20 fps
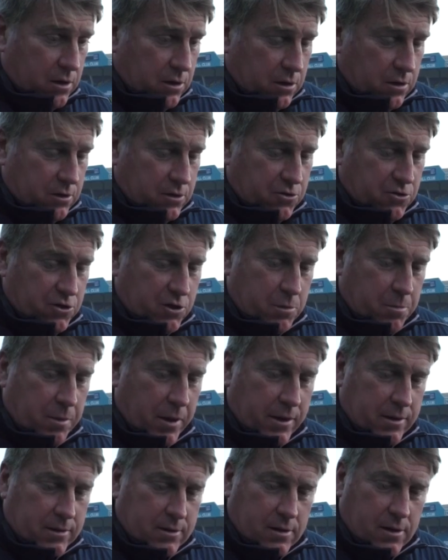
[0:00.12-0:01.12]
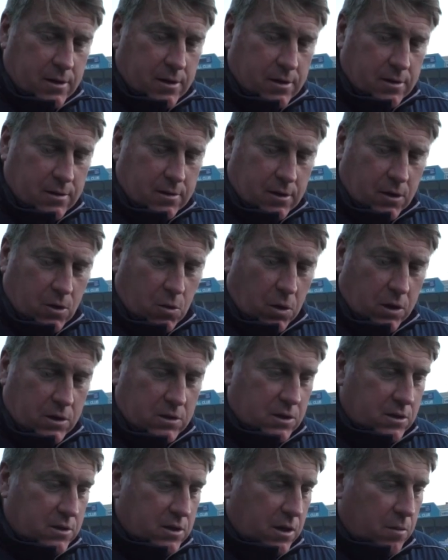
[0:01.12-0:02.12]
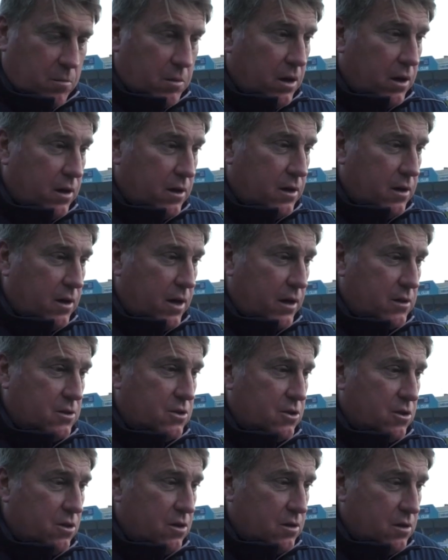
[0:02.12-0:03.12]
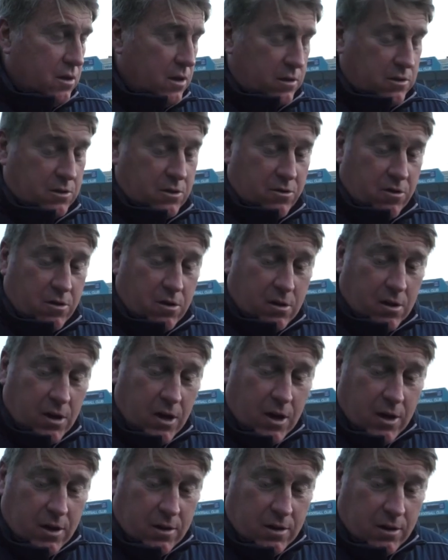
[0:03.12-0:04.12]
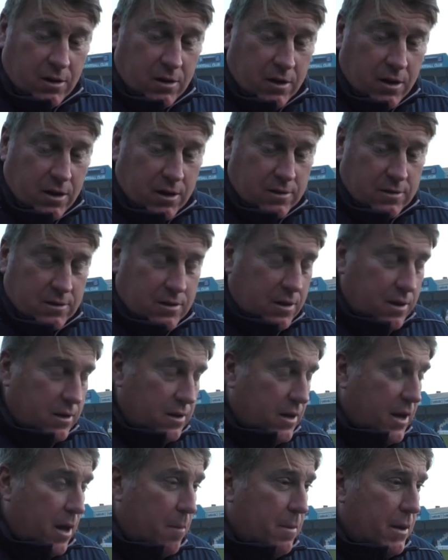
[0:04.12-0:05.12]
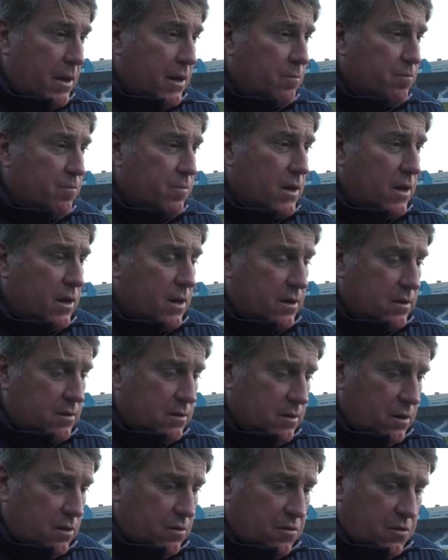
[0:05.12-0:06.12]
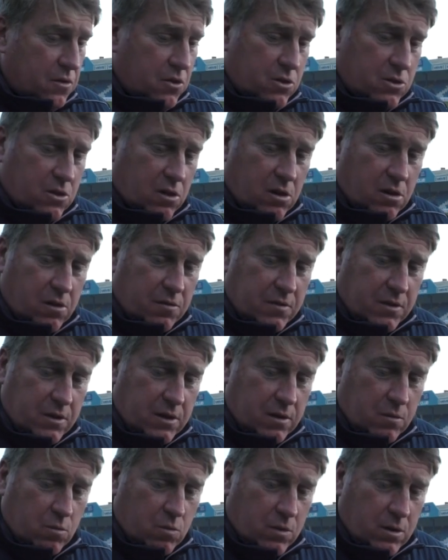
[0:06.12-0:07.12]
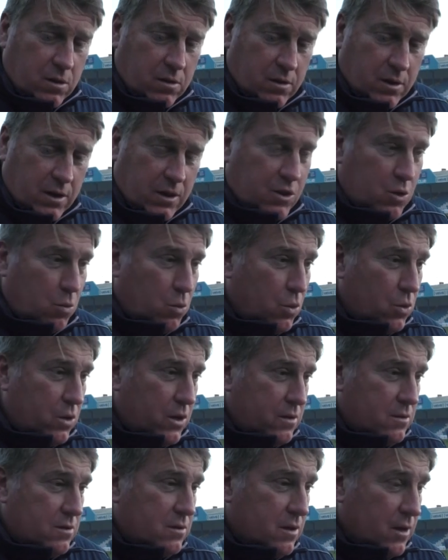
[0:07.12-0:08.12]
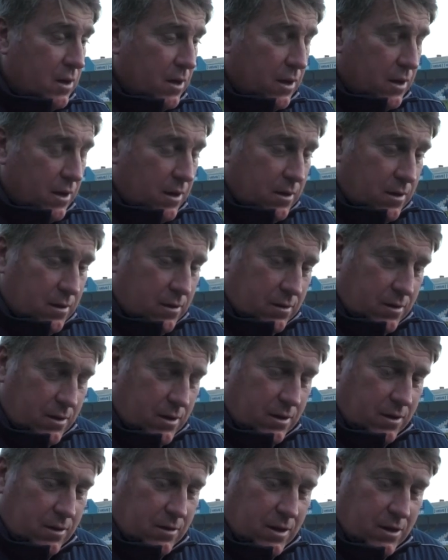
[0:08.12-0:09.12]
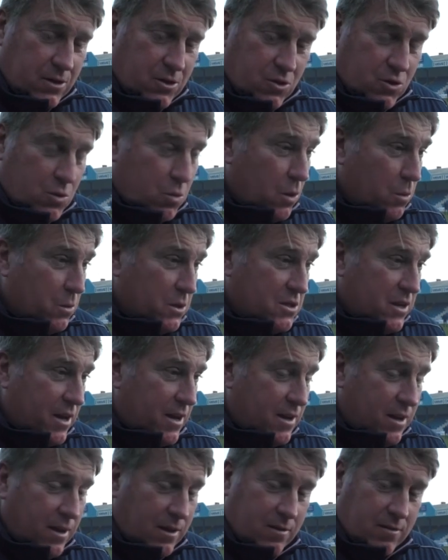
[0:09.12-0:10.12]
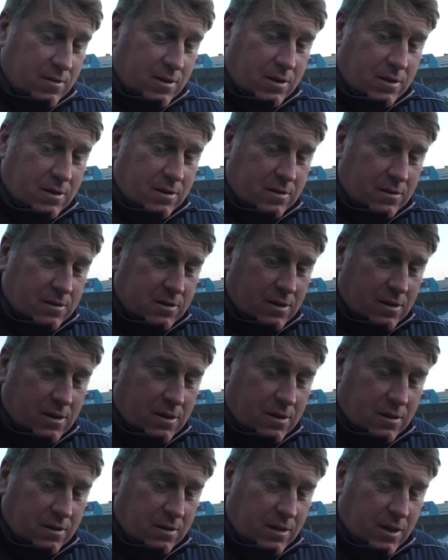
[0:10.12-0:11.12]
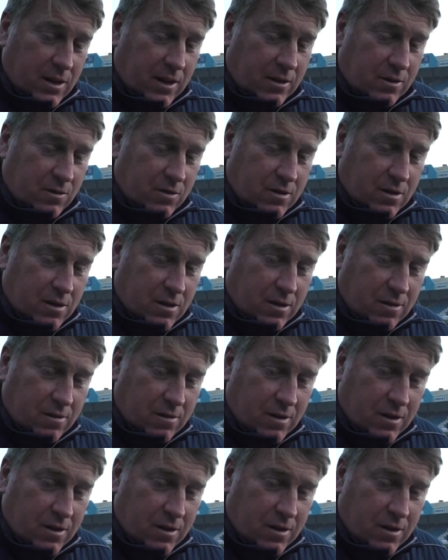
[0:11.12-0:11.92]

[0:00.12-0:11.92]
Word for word: you disrespect uh, a quality team like uh, Exeter, Exeter are, then you get uh, you get beat. And in the first half, they didn't uh, heed the warnings, they didn't listen to what we said, they didn't uh, heed uh,